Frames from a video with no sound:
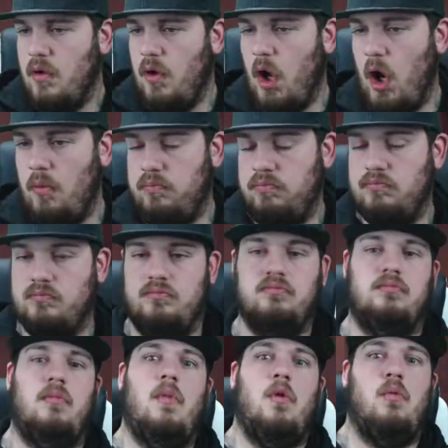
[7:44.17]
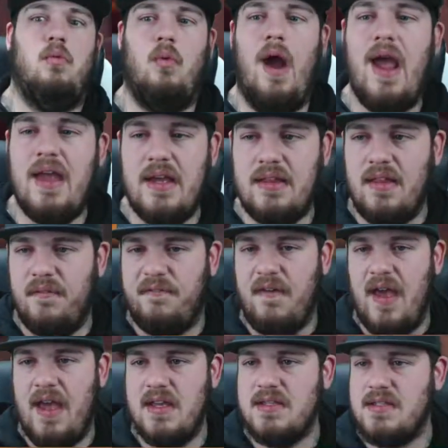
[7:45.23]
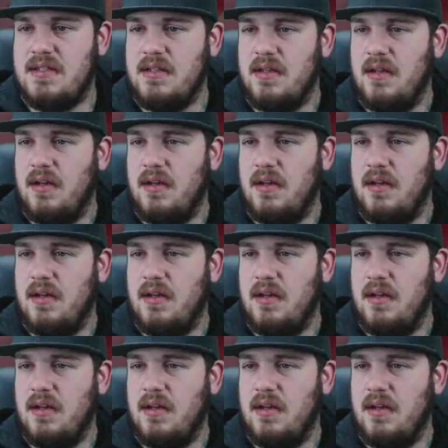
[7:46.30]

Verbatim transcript: Oh, right in the face.